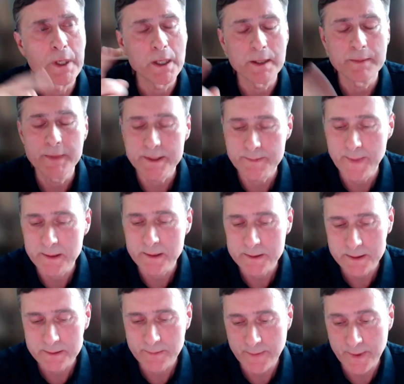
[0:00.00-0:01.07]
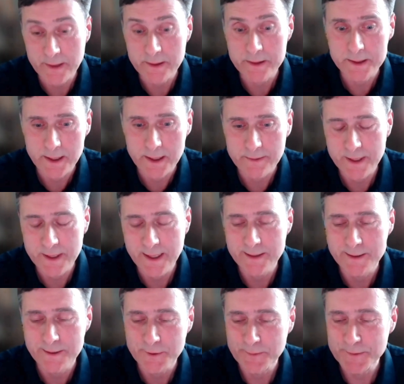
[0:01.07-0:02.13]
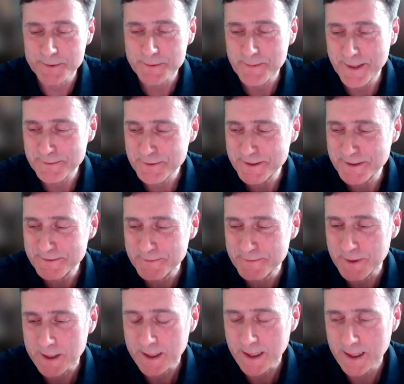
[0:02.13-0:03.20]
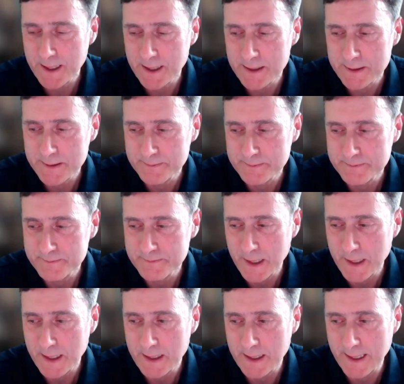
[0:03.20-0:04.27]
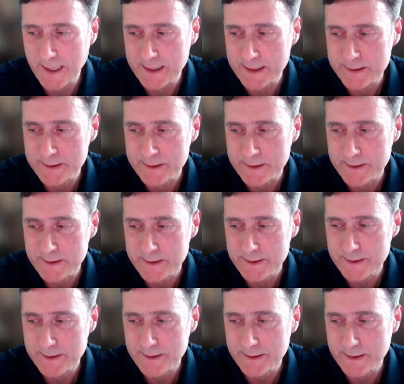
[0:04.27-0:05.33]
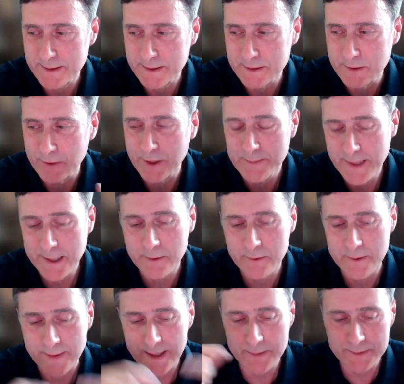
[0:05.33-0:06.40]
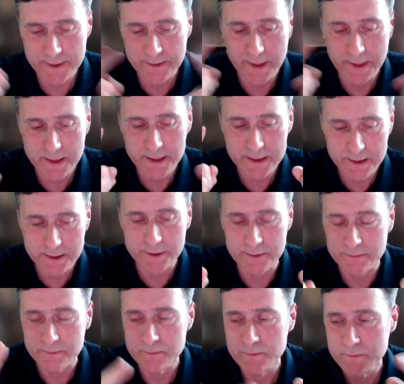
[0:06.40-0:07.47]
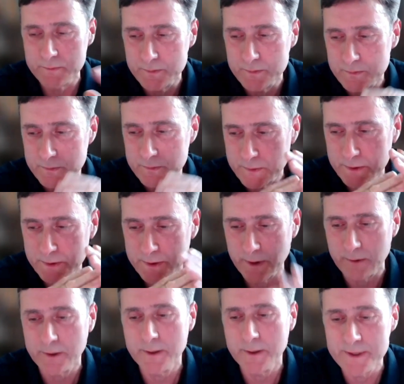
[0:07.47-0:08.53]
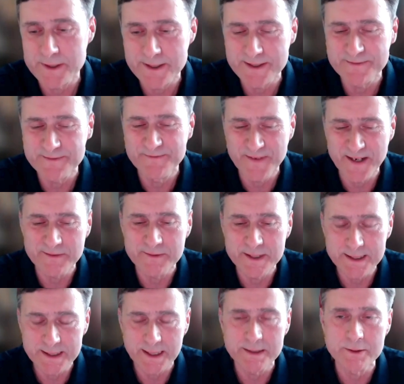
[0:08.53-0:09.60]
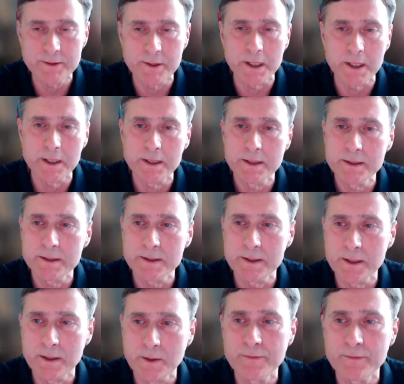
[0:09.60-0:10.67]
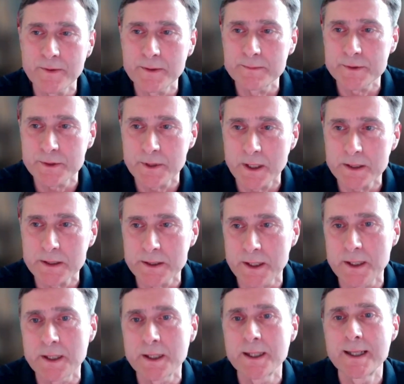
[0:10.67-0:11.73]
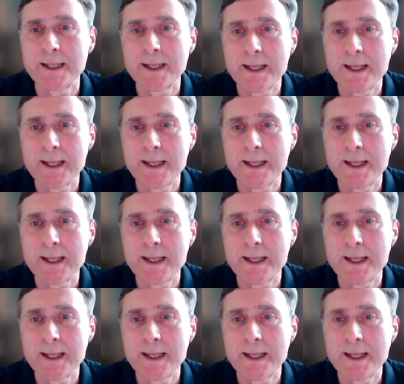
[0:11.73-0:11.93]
climbed this mountain, with the other side of the NetDocuments mountain, if you like. And looking back on it, that was the right thing to do. Documents is very centric to the law firm structure,